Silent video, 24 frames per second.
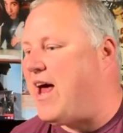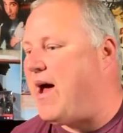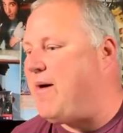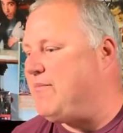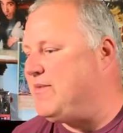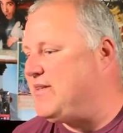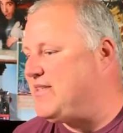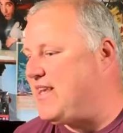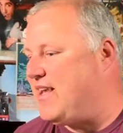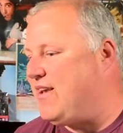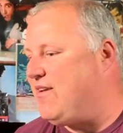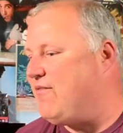
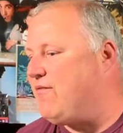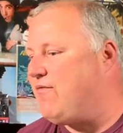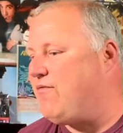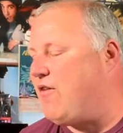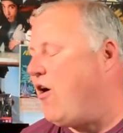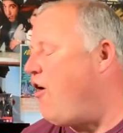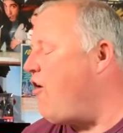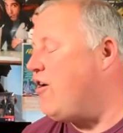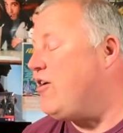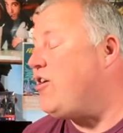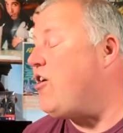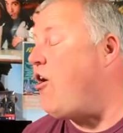Amazon,
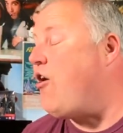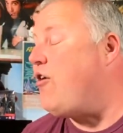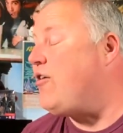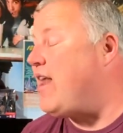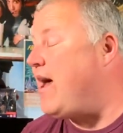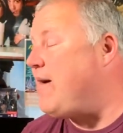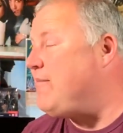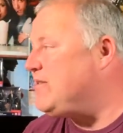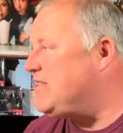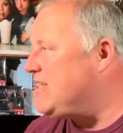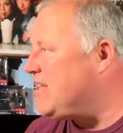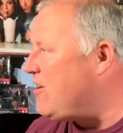or not on
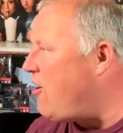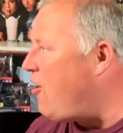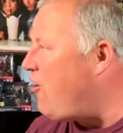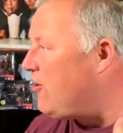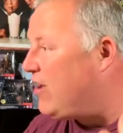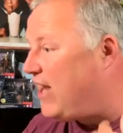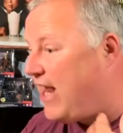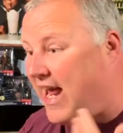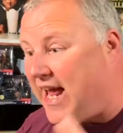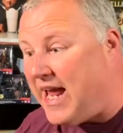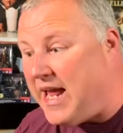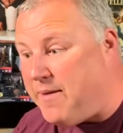Amazon,
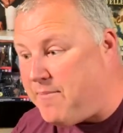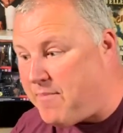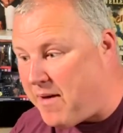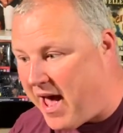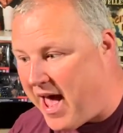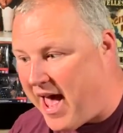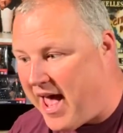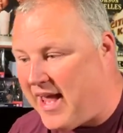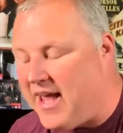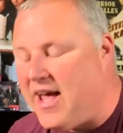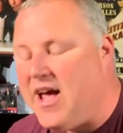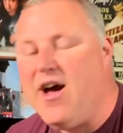on
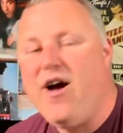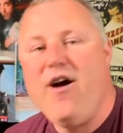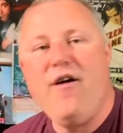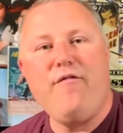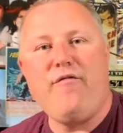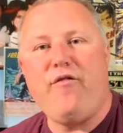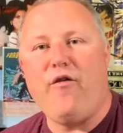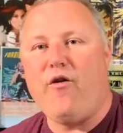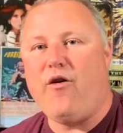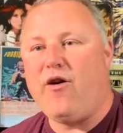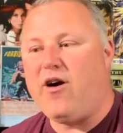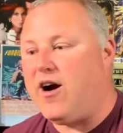eBay
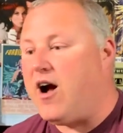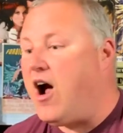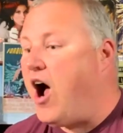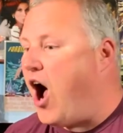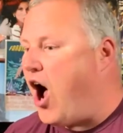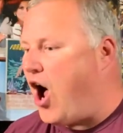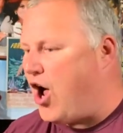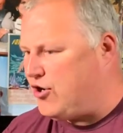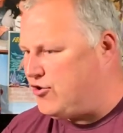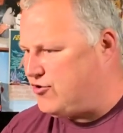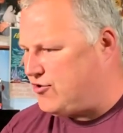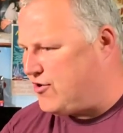for
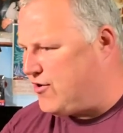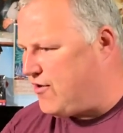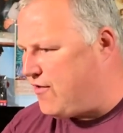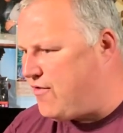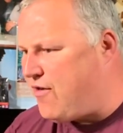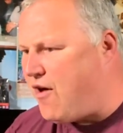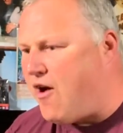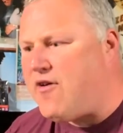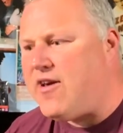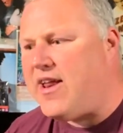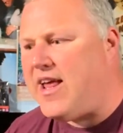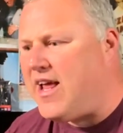
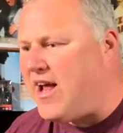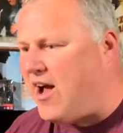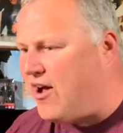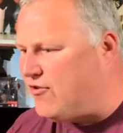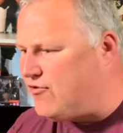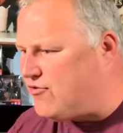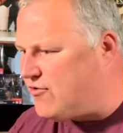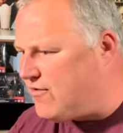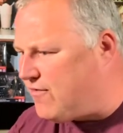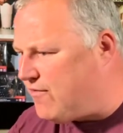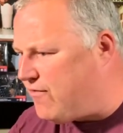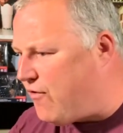130,
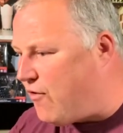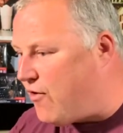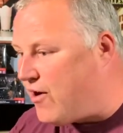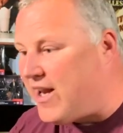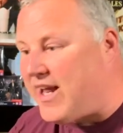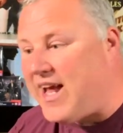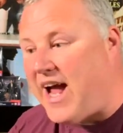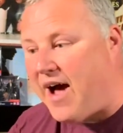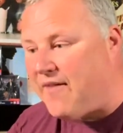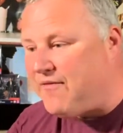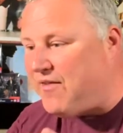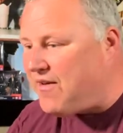
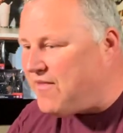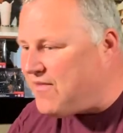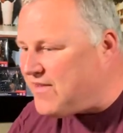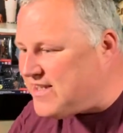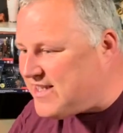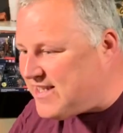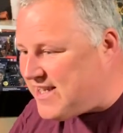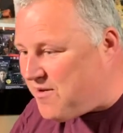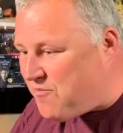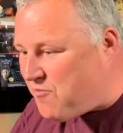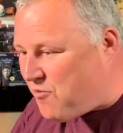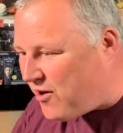140. I've even
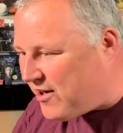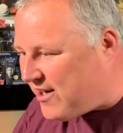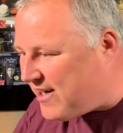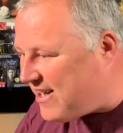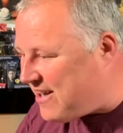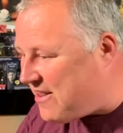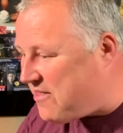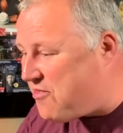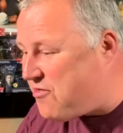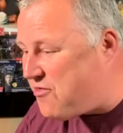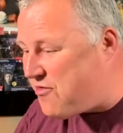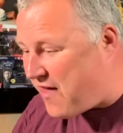seen one at
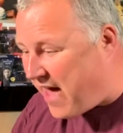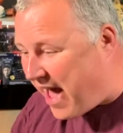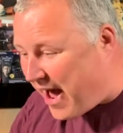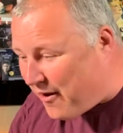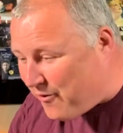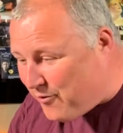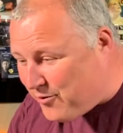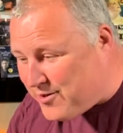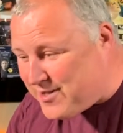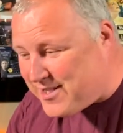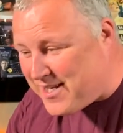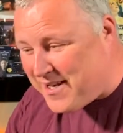
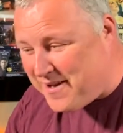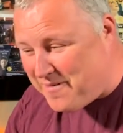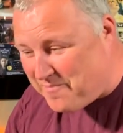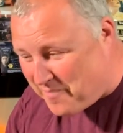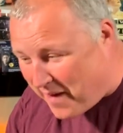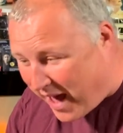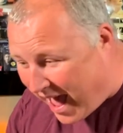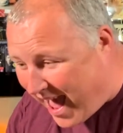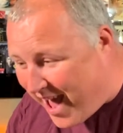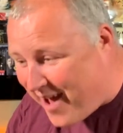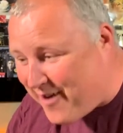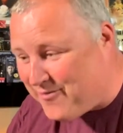
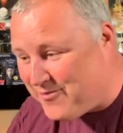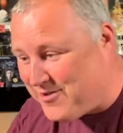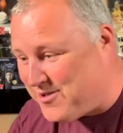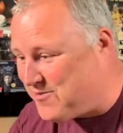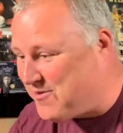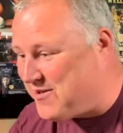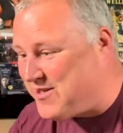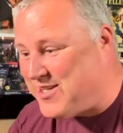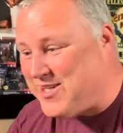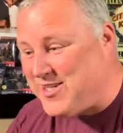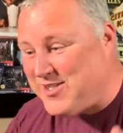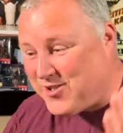£1,000,
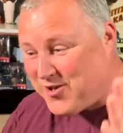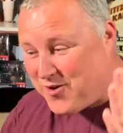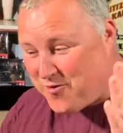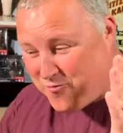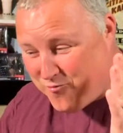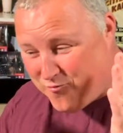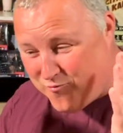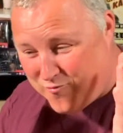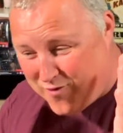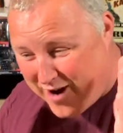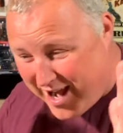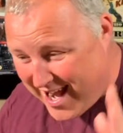which is
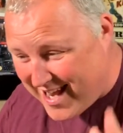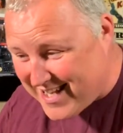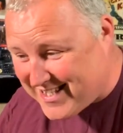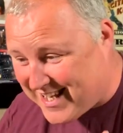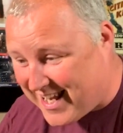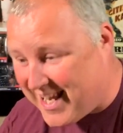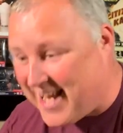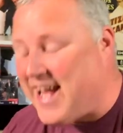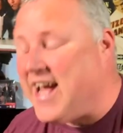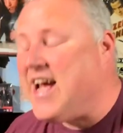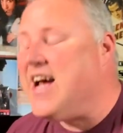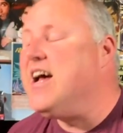
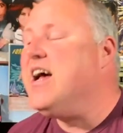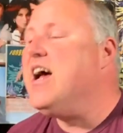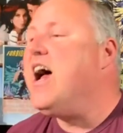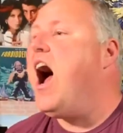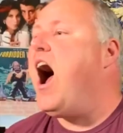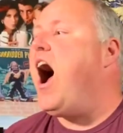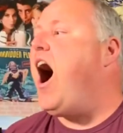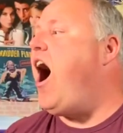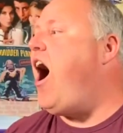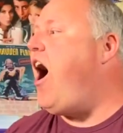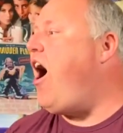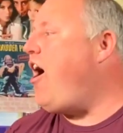crazy.
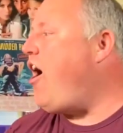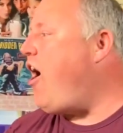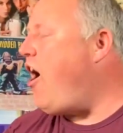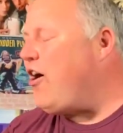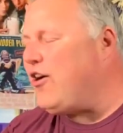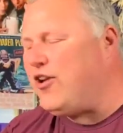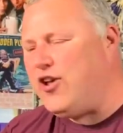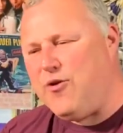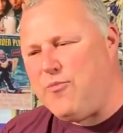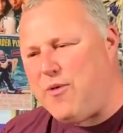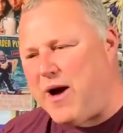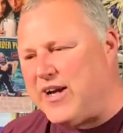
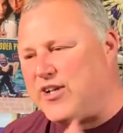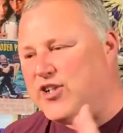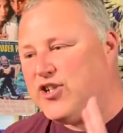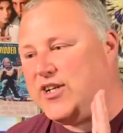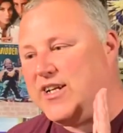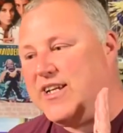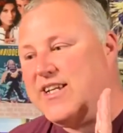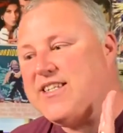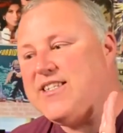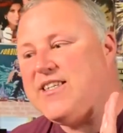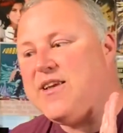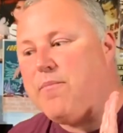Are you
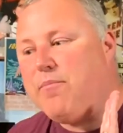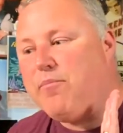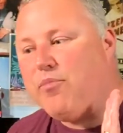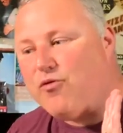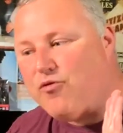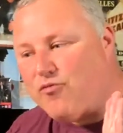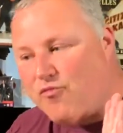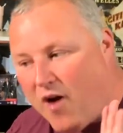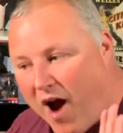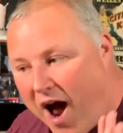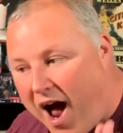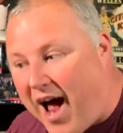actually
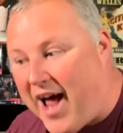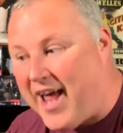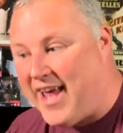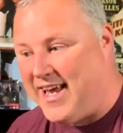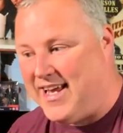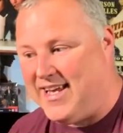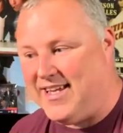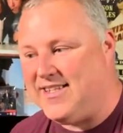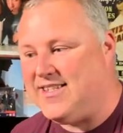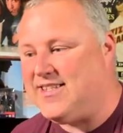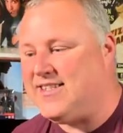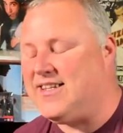
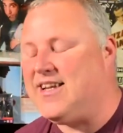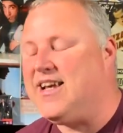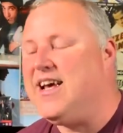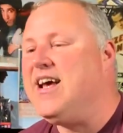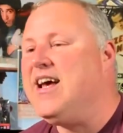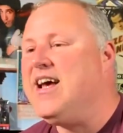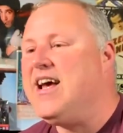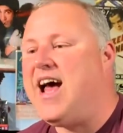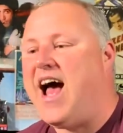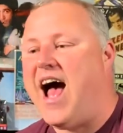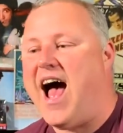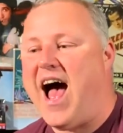surprised
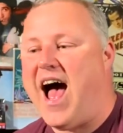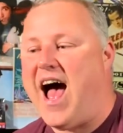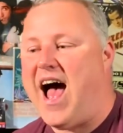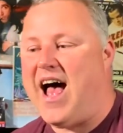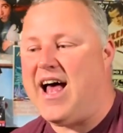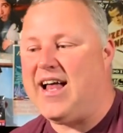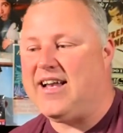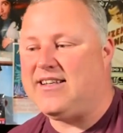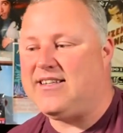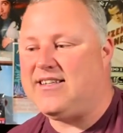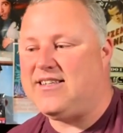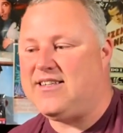
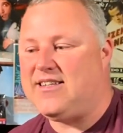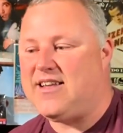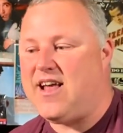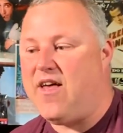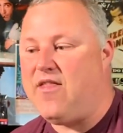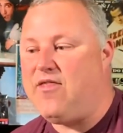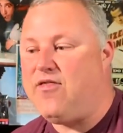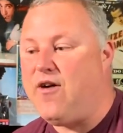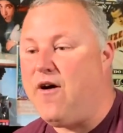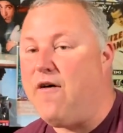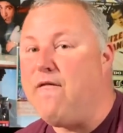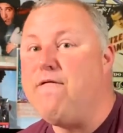at
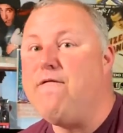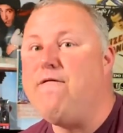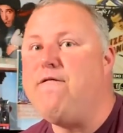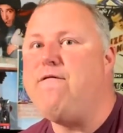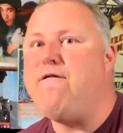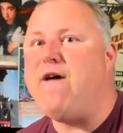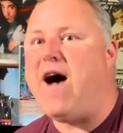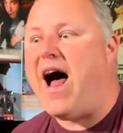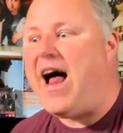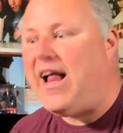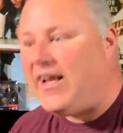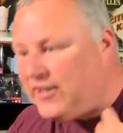the
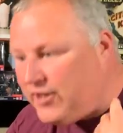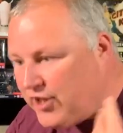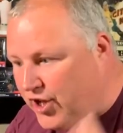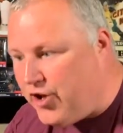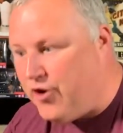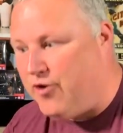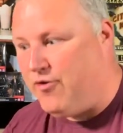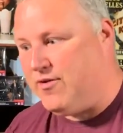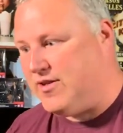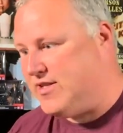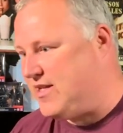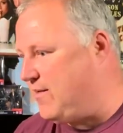
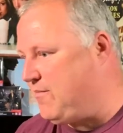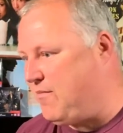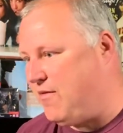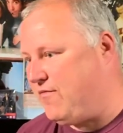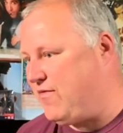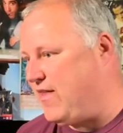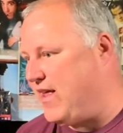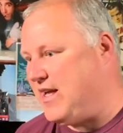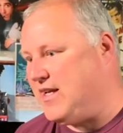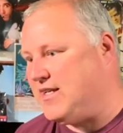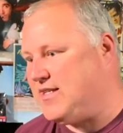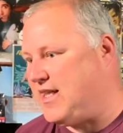value some
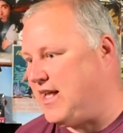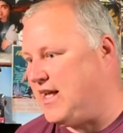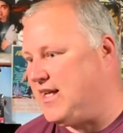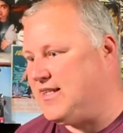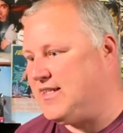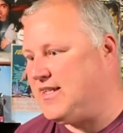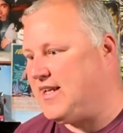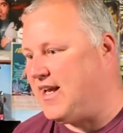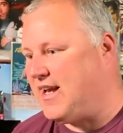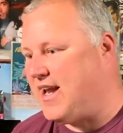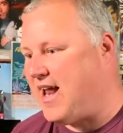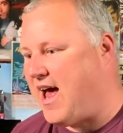of these
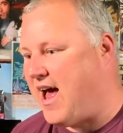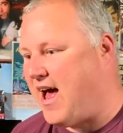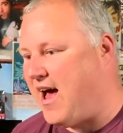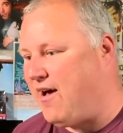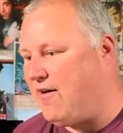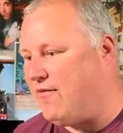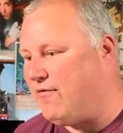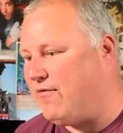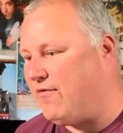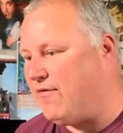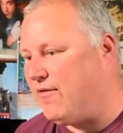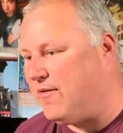things can
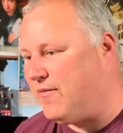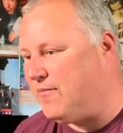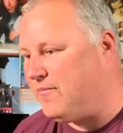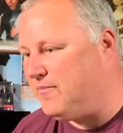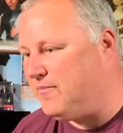have?